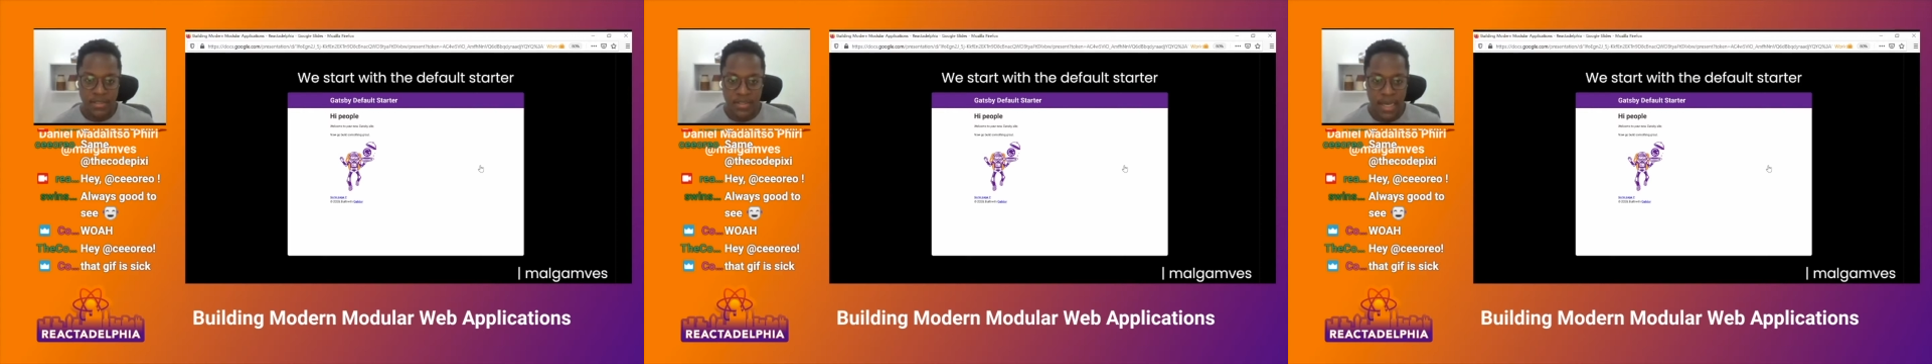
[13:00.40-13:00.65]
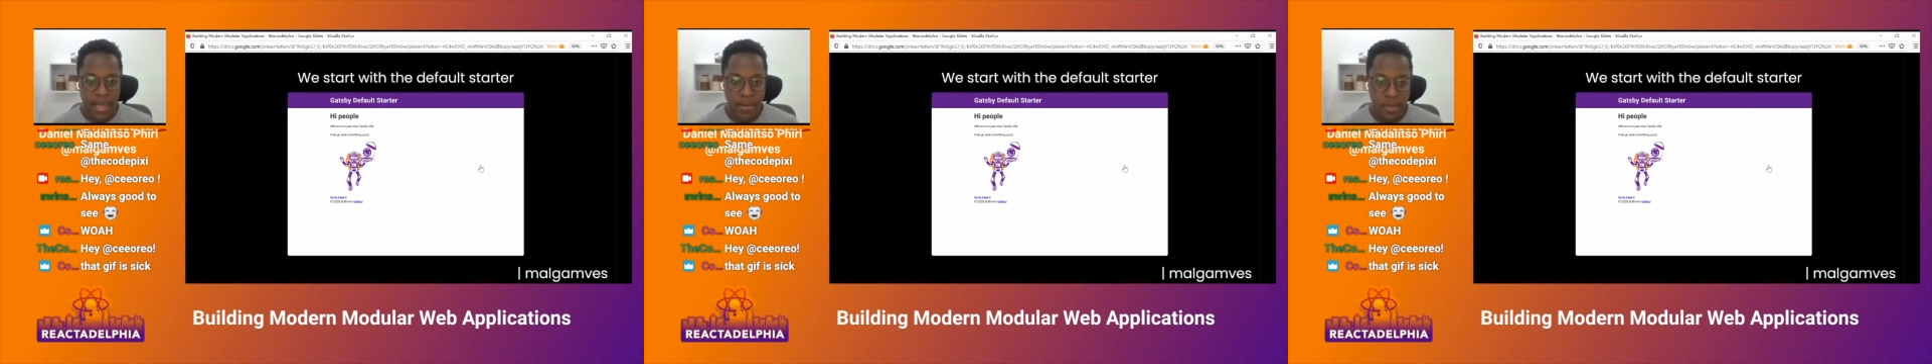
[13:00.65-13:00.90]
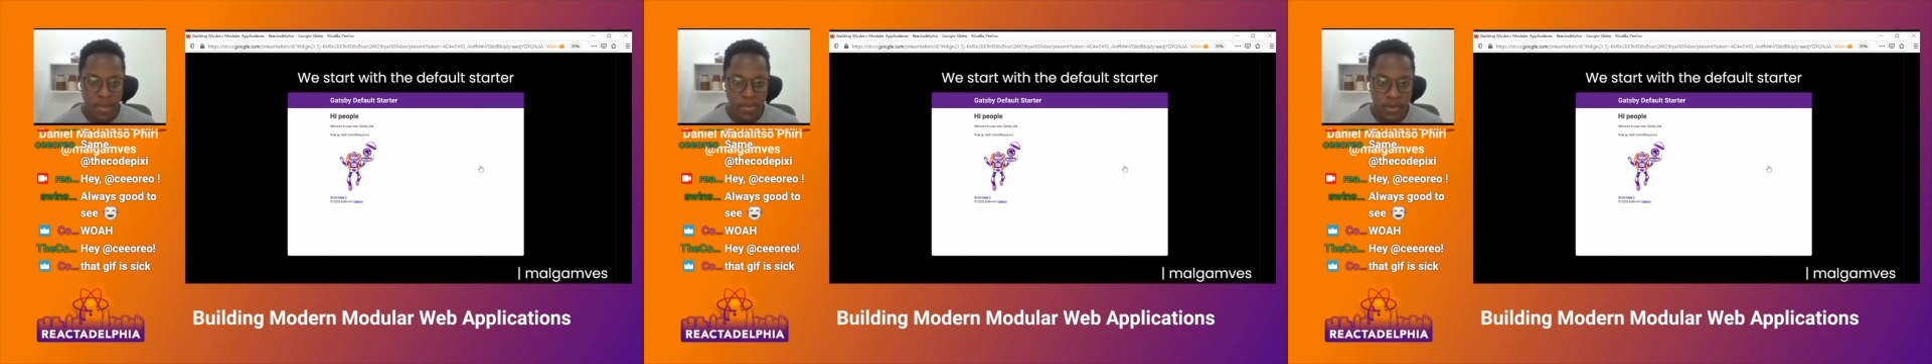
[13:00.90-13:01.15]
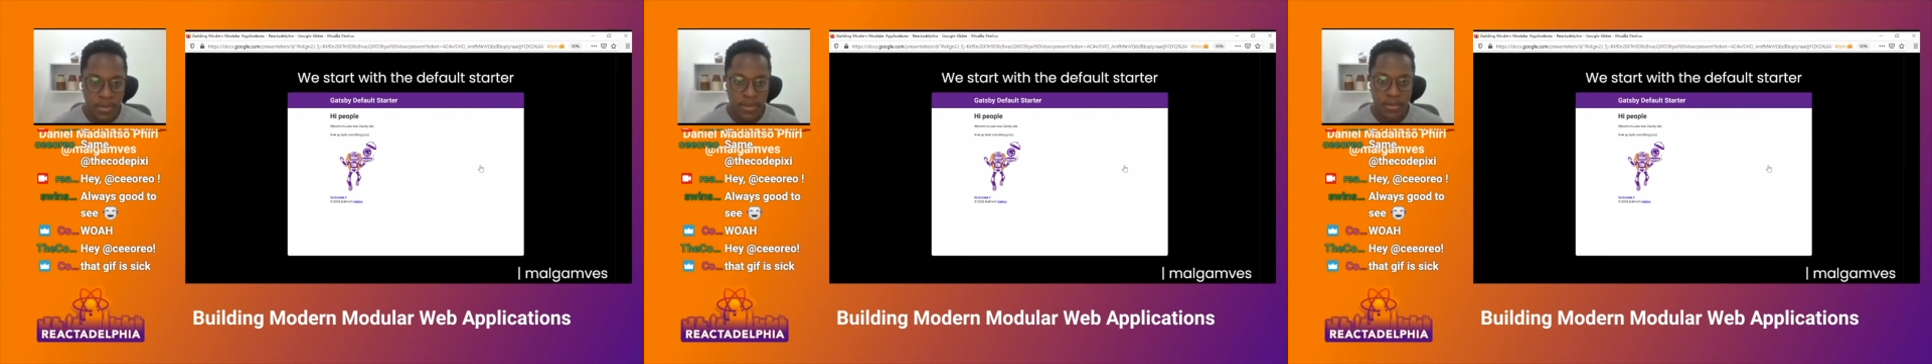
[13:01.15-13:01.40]
hi
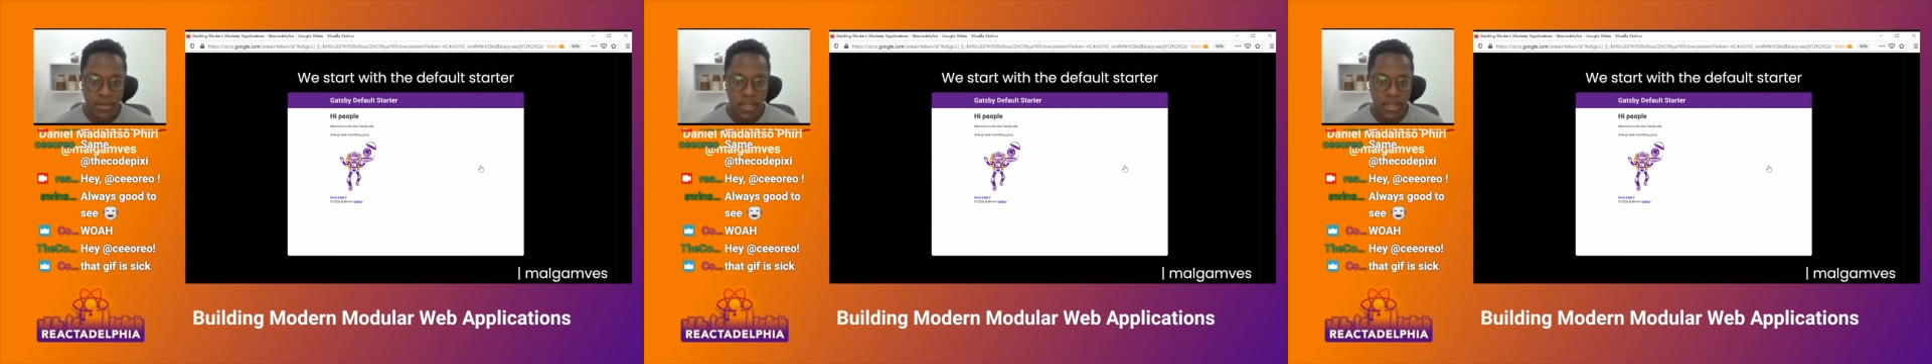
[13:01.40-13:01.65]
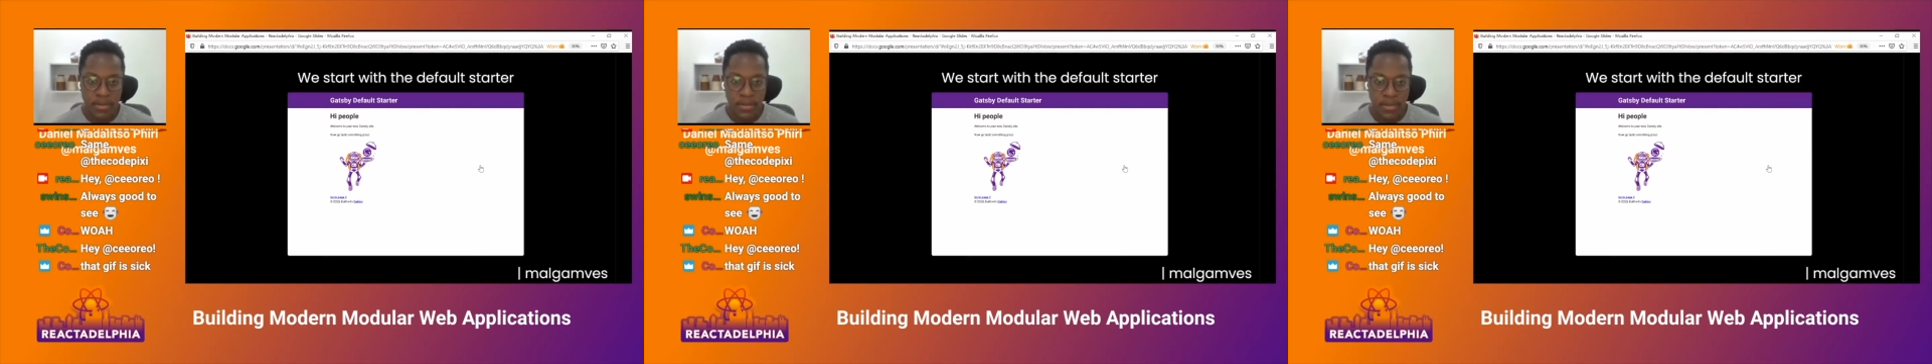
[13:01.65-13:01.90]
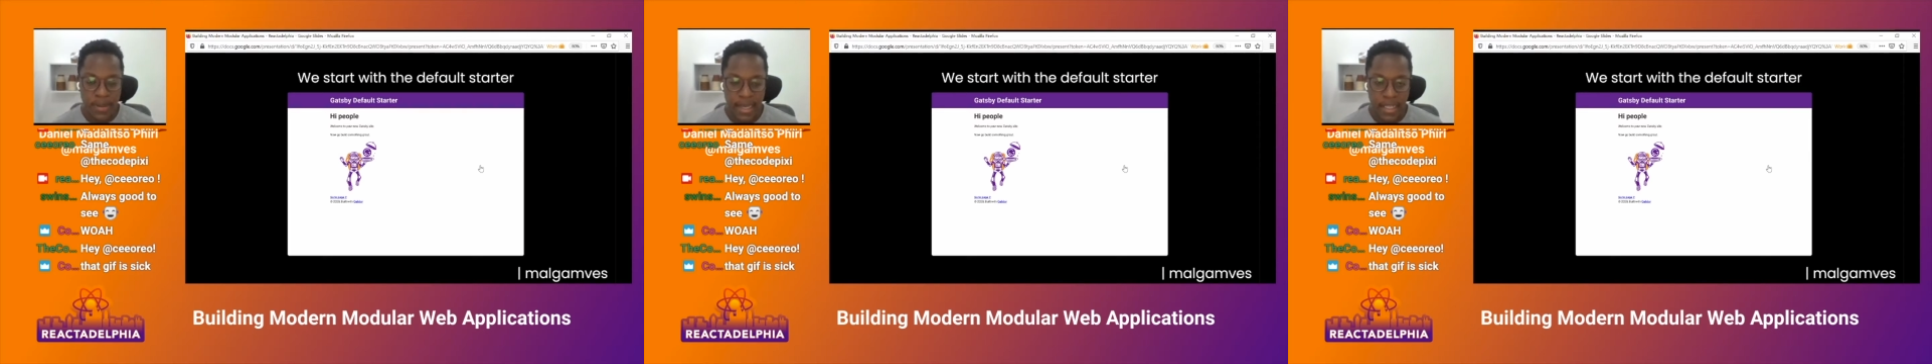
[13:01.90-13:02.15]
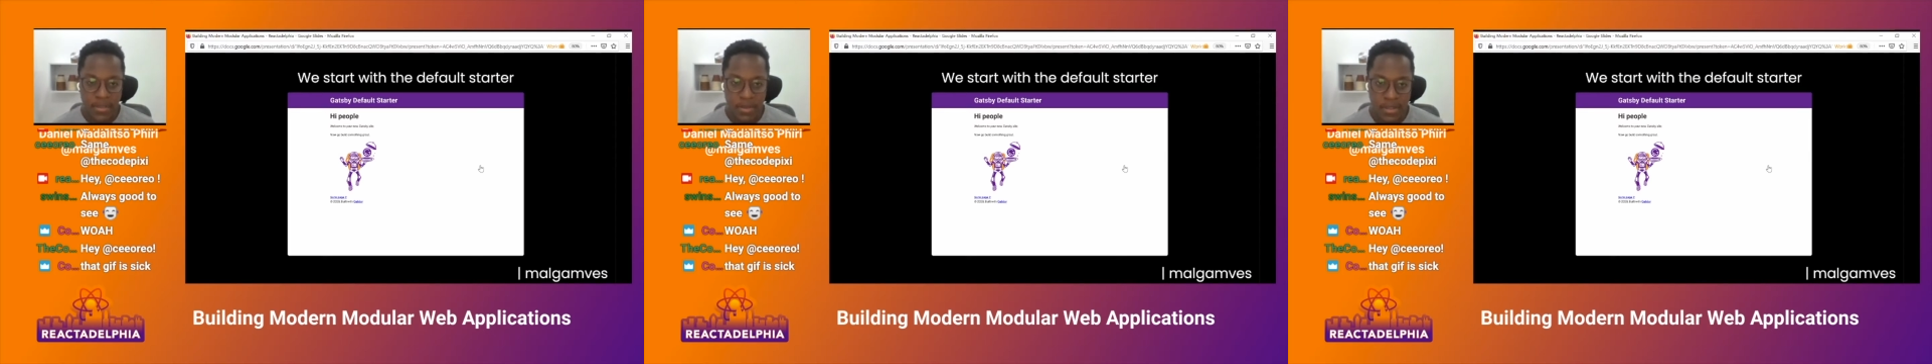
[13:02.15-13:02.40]
people, welcome to my
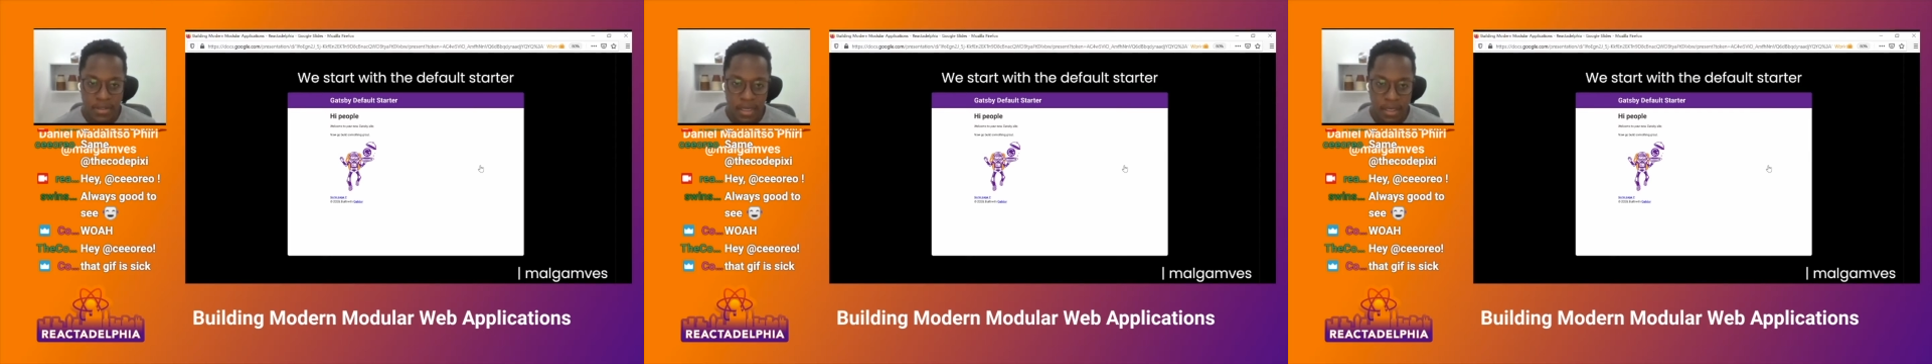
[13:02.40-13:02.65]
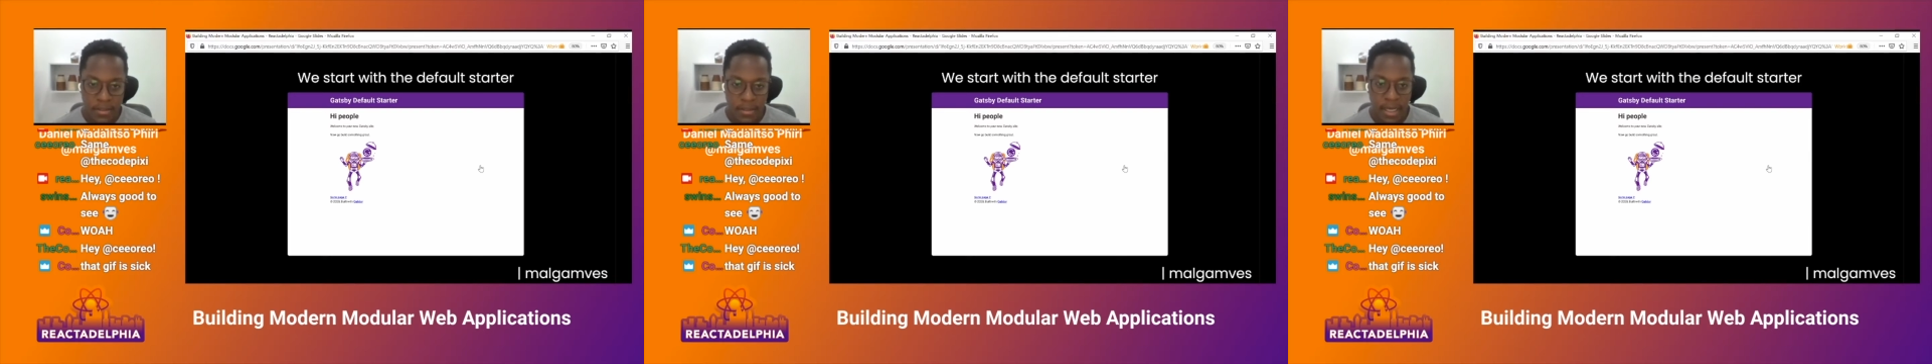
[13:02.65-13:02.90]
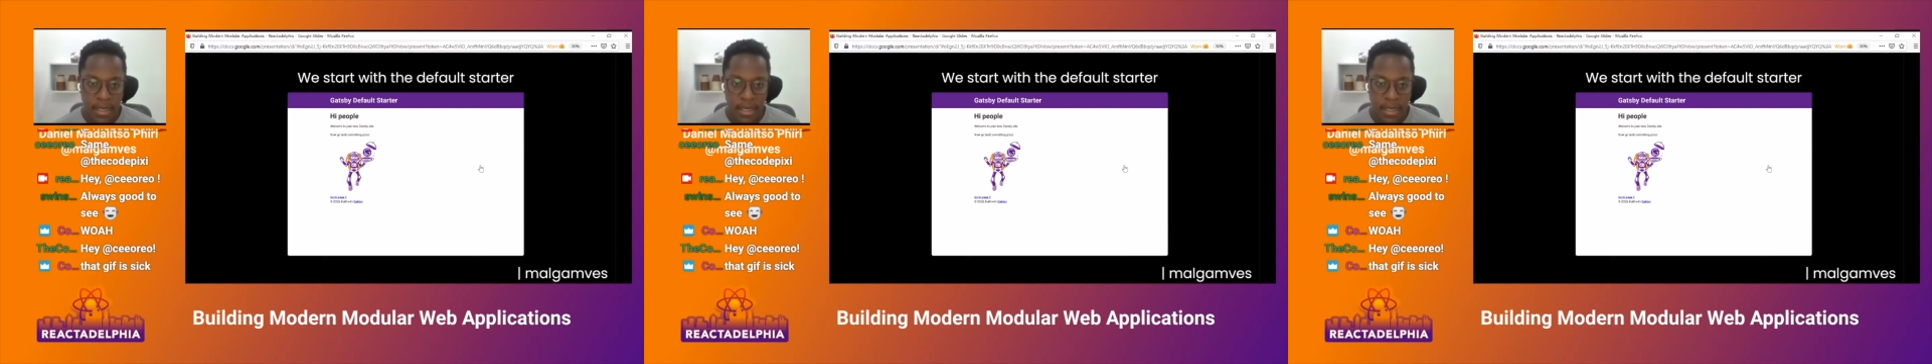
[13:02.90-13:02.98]
Gatsby site.